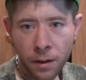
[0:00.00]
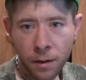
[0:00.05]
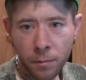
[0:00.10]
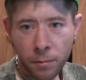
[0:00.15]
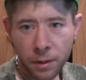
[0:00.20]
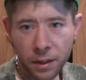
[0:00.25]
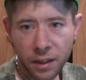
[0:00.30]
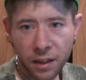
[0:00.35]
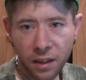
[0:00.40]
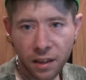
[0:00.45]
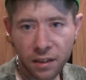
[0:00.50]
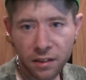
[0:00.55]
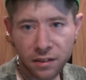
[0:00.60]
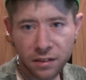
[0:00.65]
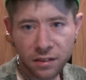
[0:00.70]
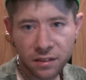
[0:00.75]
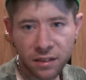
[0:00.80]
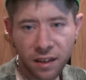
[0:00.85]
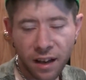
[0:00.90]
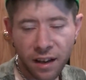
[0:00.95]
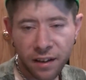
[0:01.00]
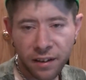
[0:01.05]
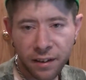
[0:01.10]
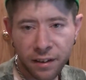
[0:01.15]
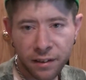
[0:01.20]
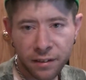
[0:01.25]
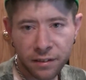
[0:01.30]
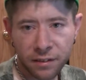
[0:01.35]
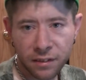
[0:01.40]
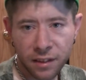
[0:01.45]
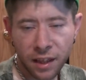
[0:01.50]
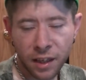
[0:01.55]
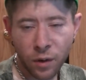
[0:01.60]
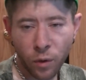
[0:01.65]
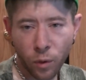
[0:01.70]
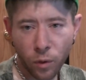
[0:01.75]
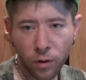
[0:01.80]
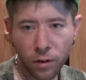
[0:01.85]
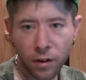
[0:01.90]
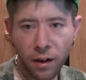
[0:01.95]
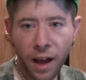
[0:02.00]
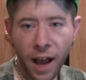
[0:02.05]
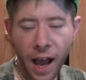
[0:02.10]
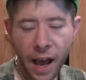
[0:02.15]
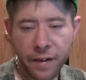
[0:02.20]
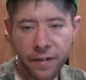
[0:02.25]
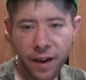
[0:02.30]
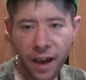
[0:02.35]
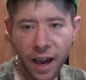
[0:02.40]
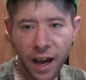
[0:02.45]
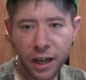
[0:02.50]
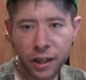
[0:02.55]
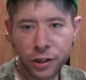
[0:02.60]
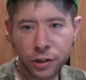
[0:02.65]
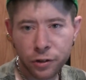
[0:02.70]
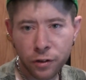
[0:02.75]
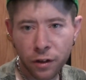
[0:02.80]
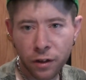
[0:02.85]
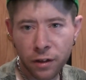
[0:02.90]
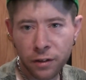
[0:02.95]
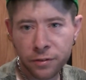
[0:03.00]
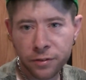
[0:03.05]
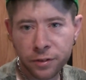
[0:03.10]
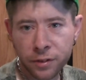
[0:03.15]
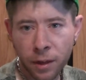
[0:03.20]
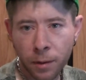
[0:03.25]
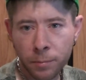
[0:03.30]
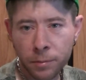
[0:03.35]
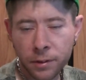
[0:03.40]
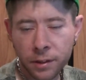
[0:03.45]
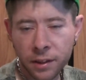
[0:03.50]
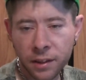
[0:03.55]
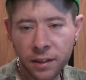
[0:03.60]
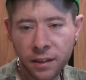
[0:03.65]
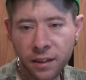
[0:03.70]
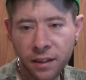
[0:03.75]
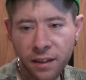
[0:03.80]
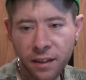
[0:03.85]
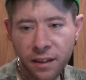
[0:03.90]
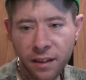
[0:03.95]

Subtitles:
Because in order to have extra of something,